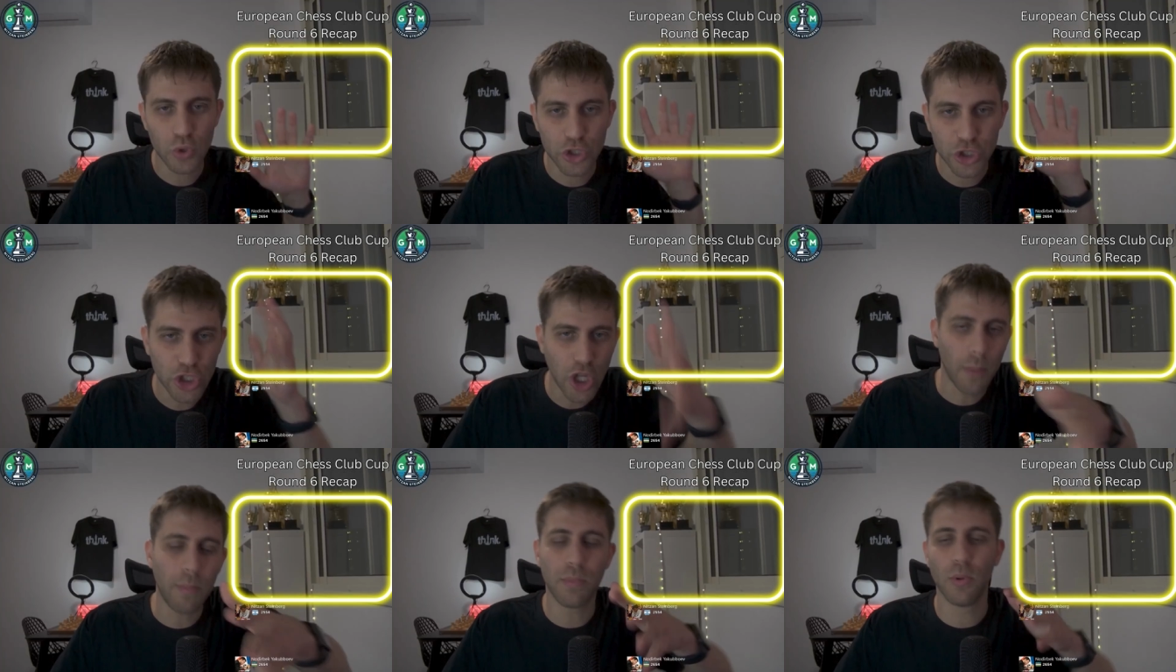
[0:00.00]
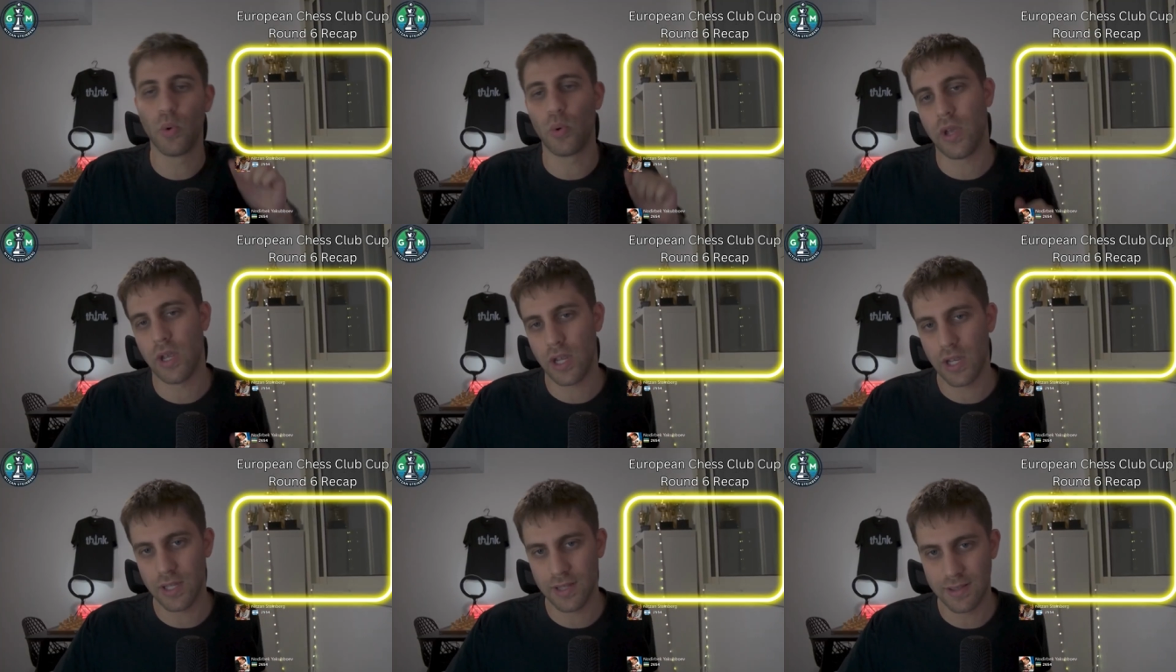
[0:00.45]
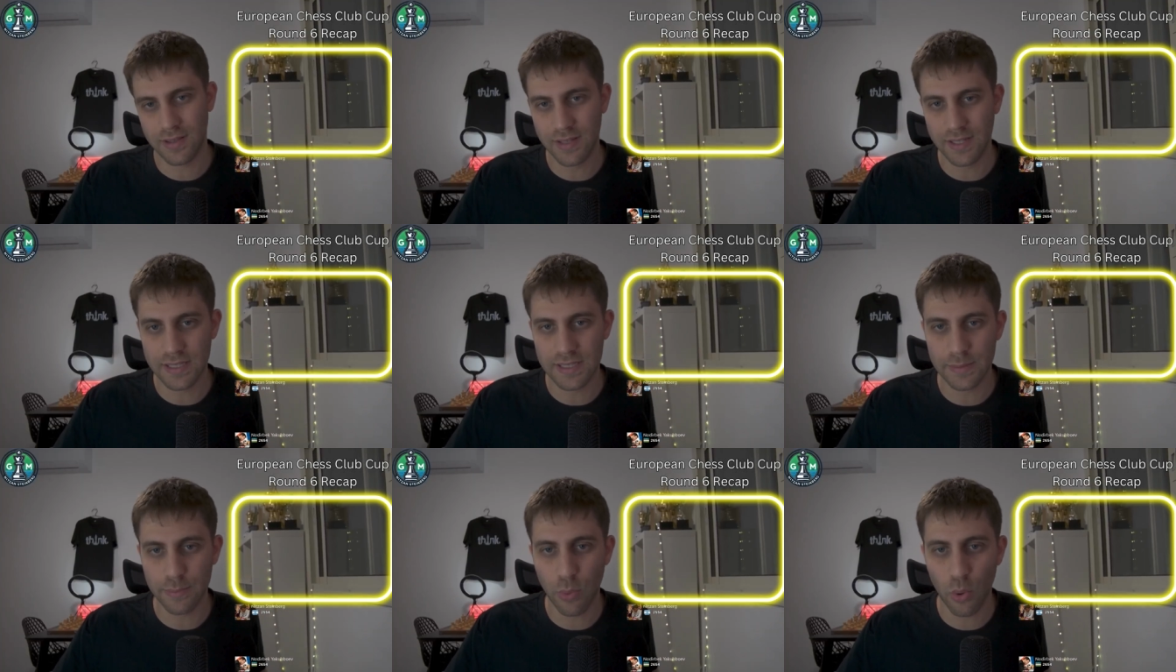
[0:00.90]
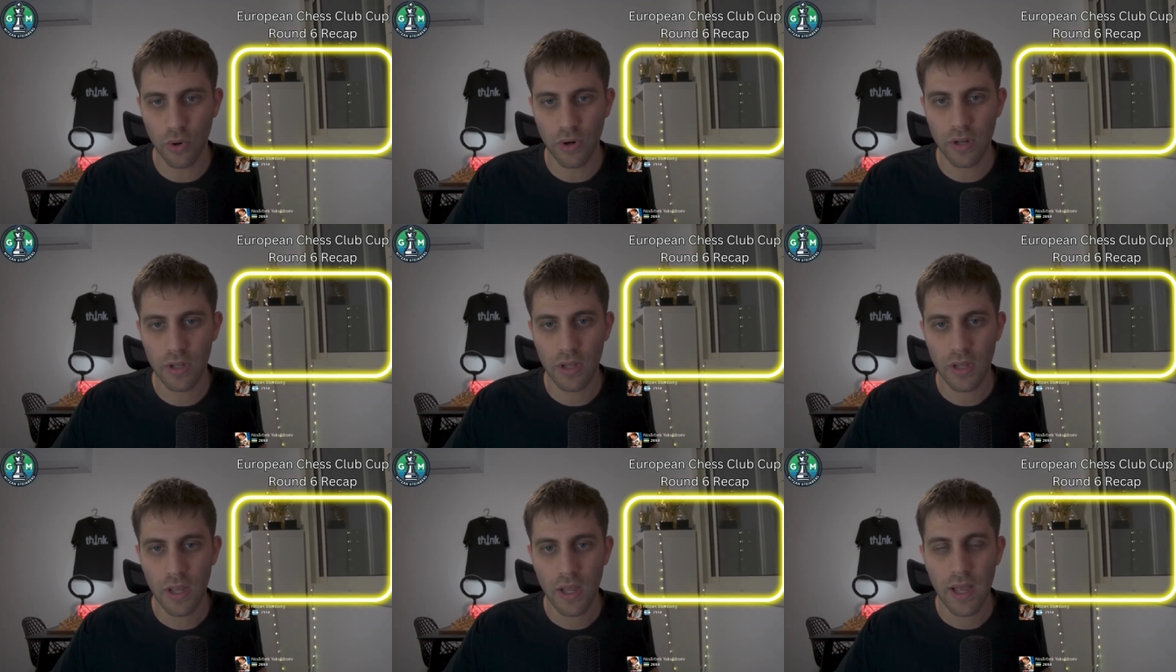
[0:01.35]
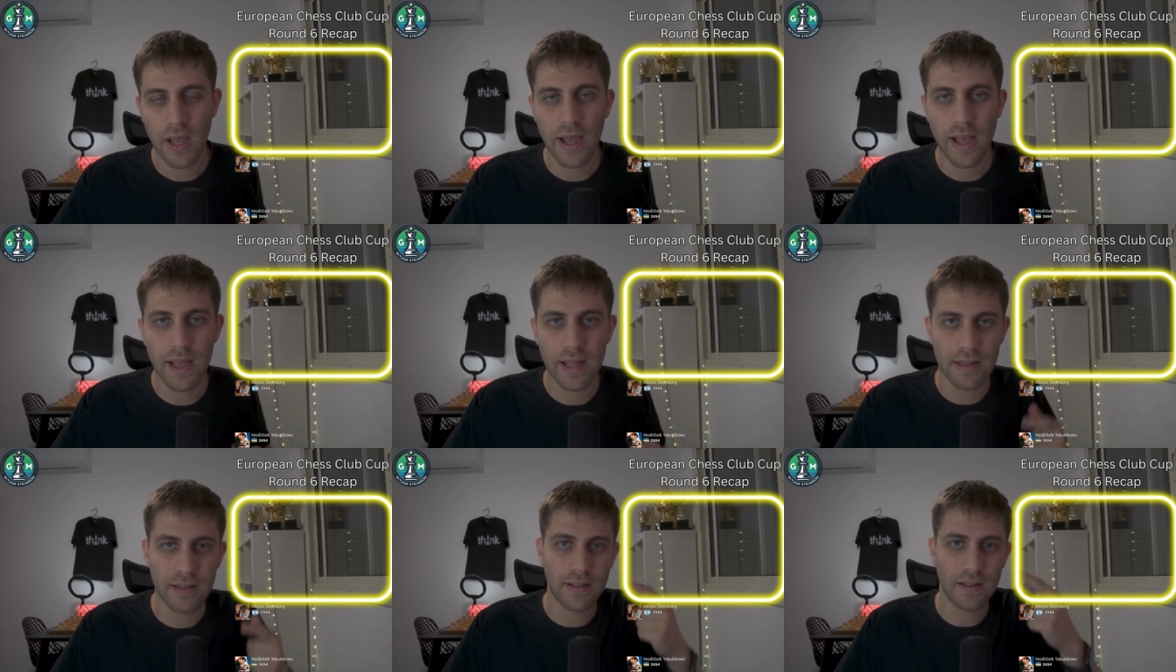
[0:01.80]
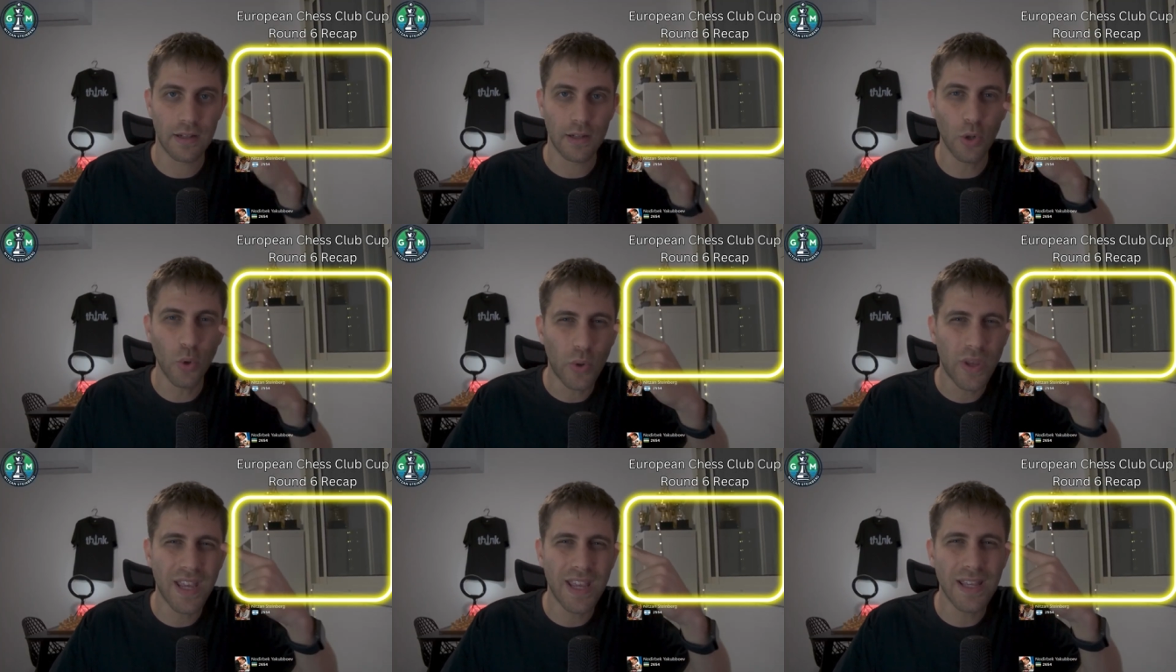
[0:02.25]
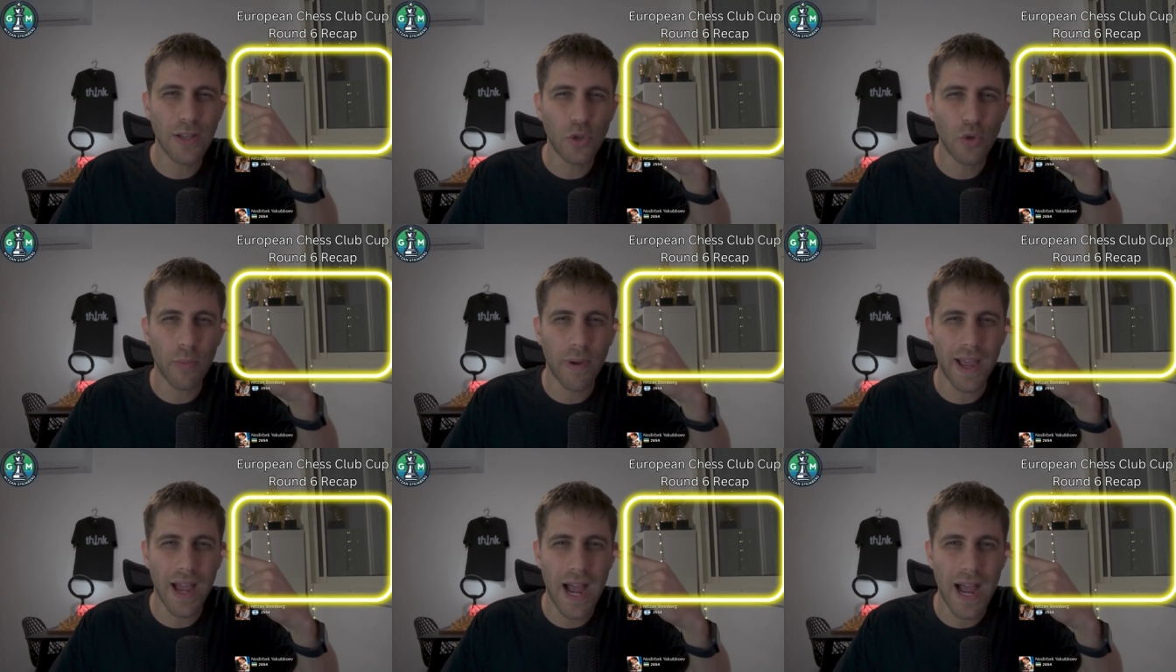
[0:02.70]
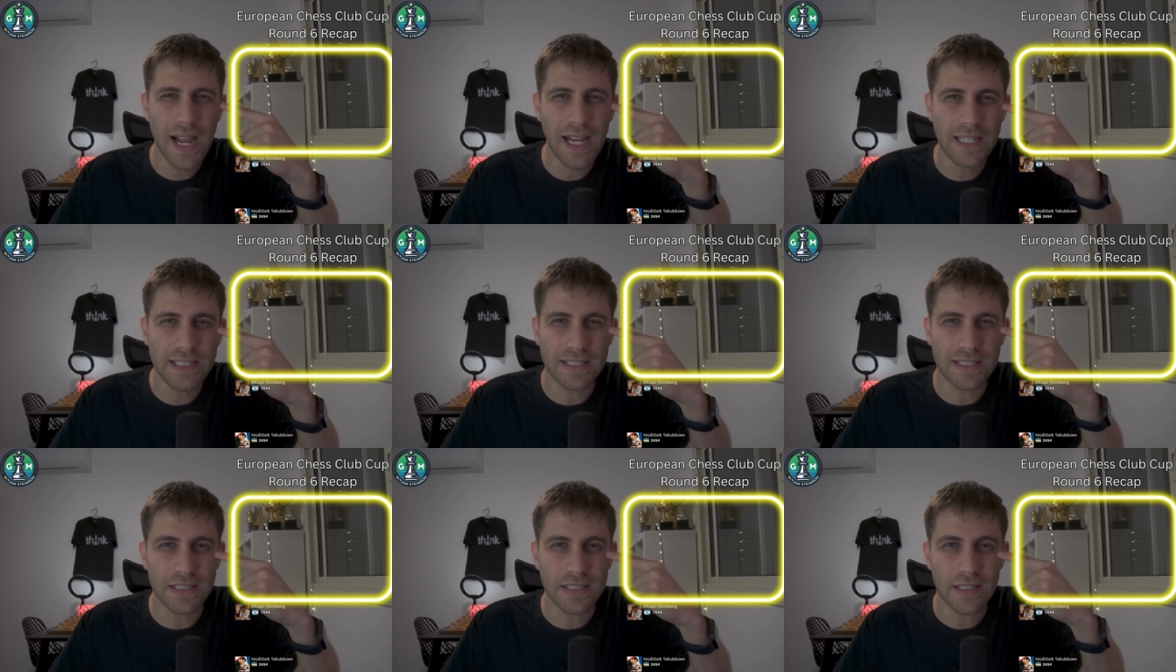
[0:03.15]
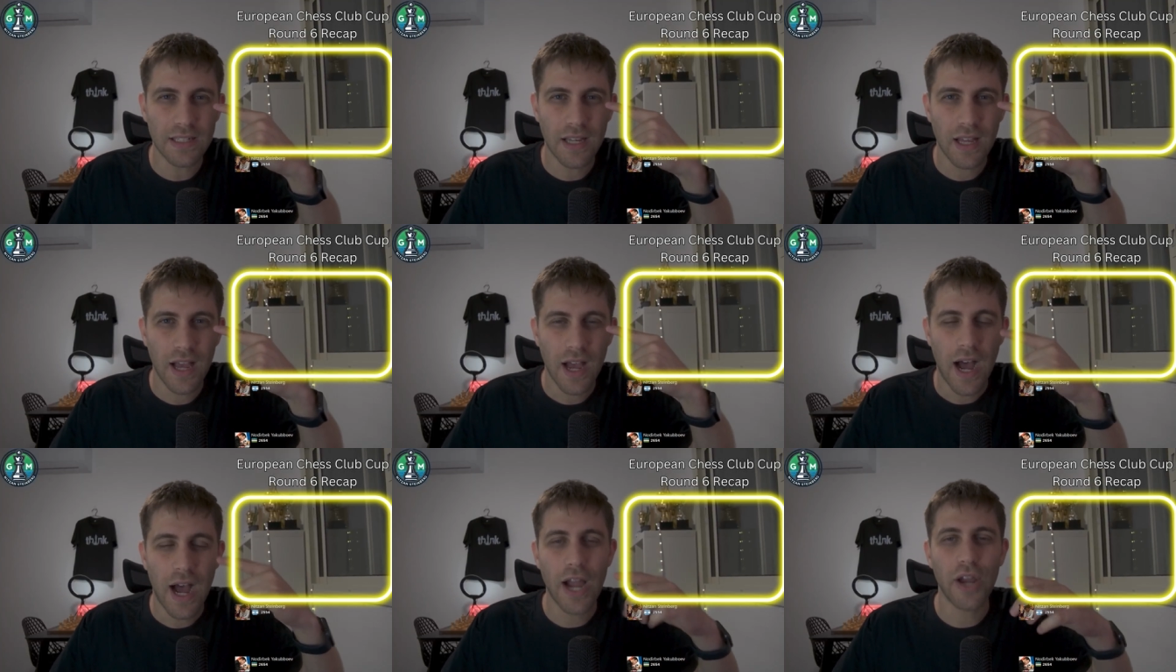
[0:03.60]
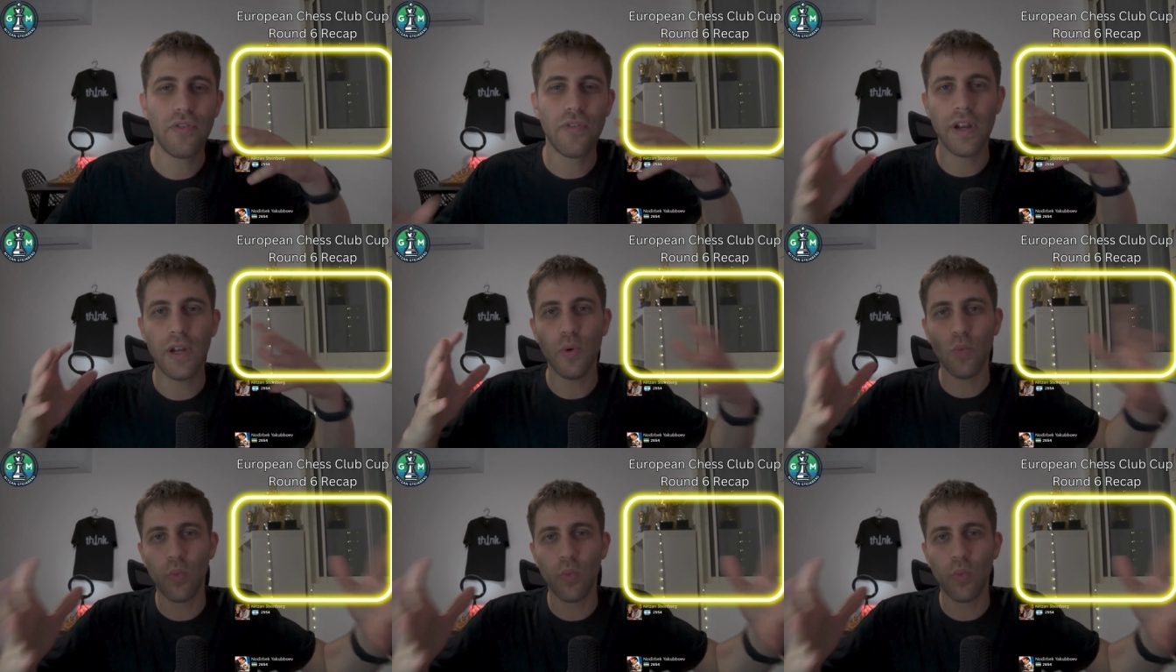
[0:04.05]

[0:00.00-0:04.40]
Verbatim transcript: stop looking at this board and looking into my eyes I really